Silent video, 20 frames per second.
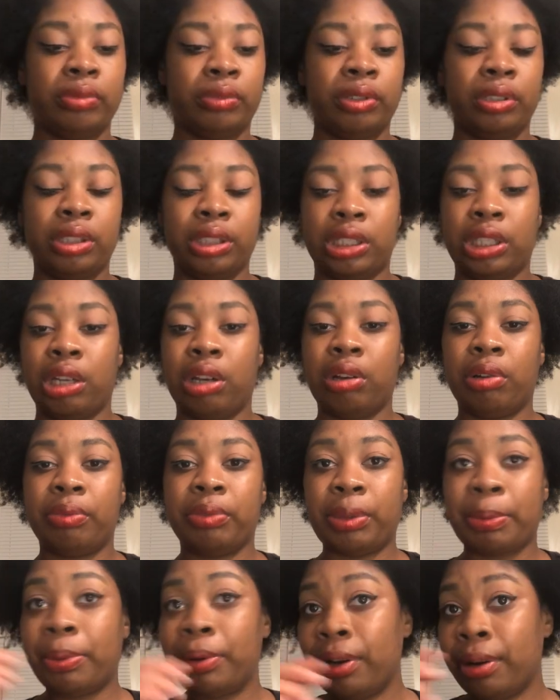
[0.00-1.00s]
So
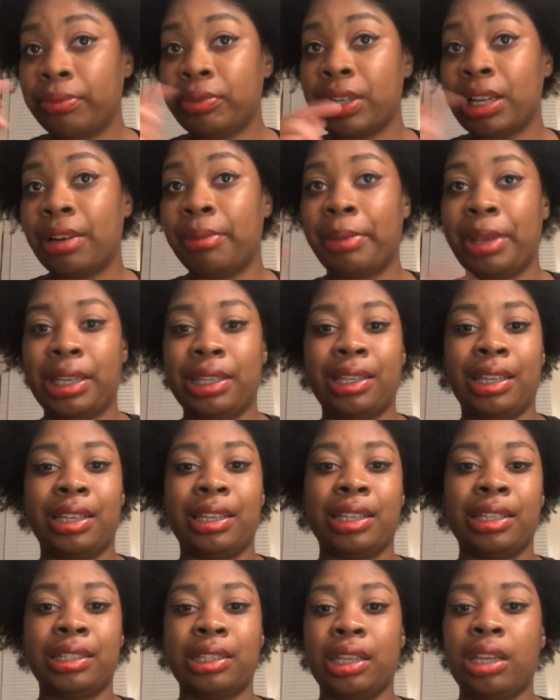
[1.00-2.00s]
the point I'm trying to make
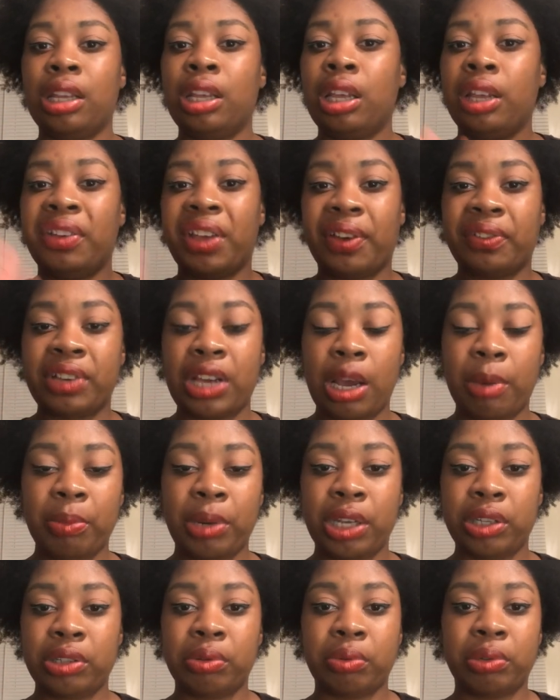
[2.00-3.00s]
is, if you have
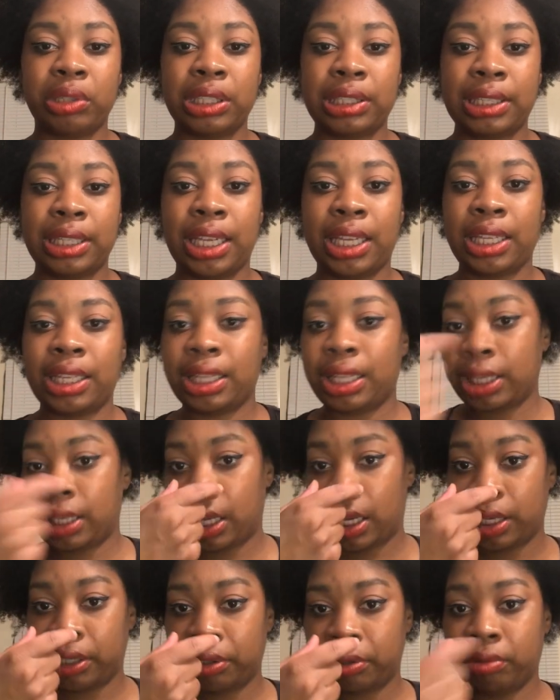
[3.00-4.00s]
combination oily skin like
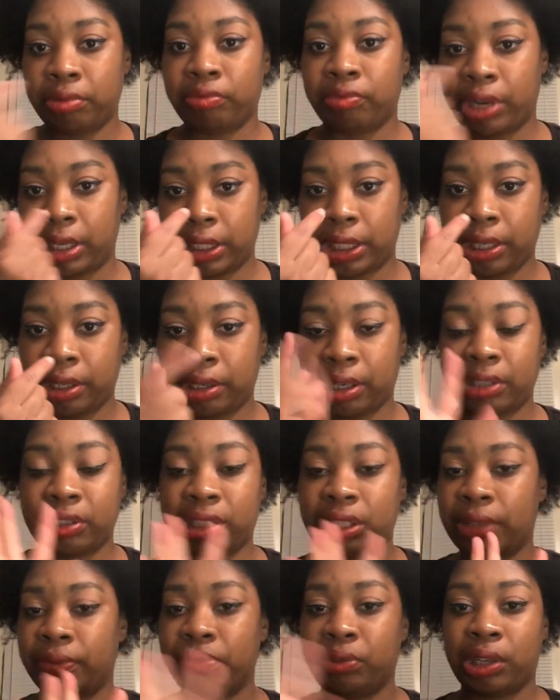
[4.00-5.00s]
I do right here, I
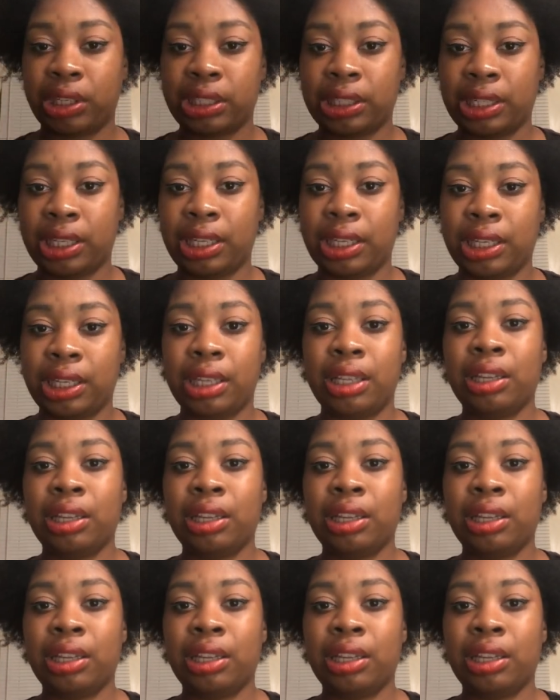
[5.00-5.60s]
just have dry skin.